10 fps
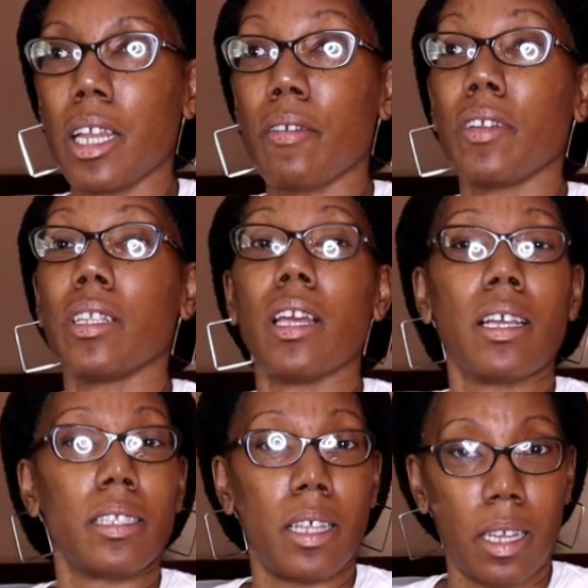If he
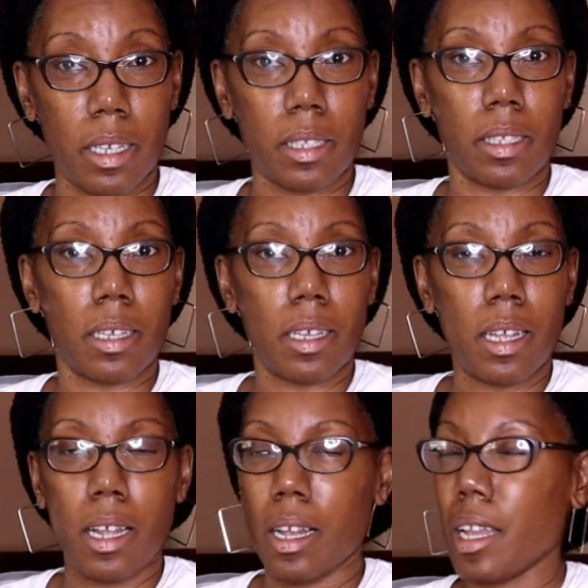does this,
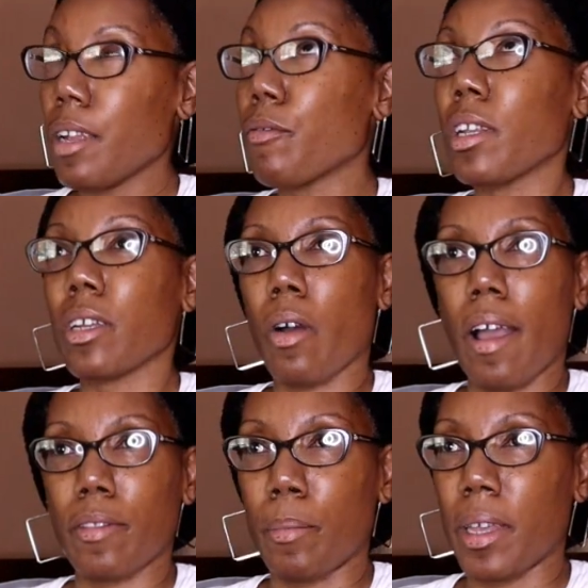he really gonna
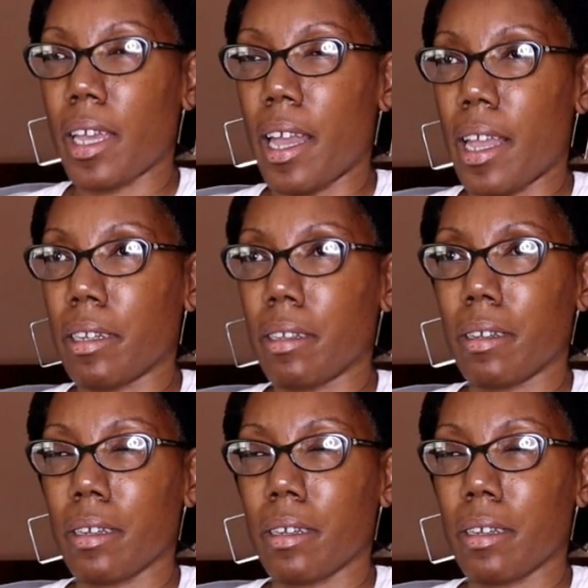have the big head.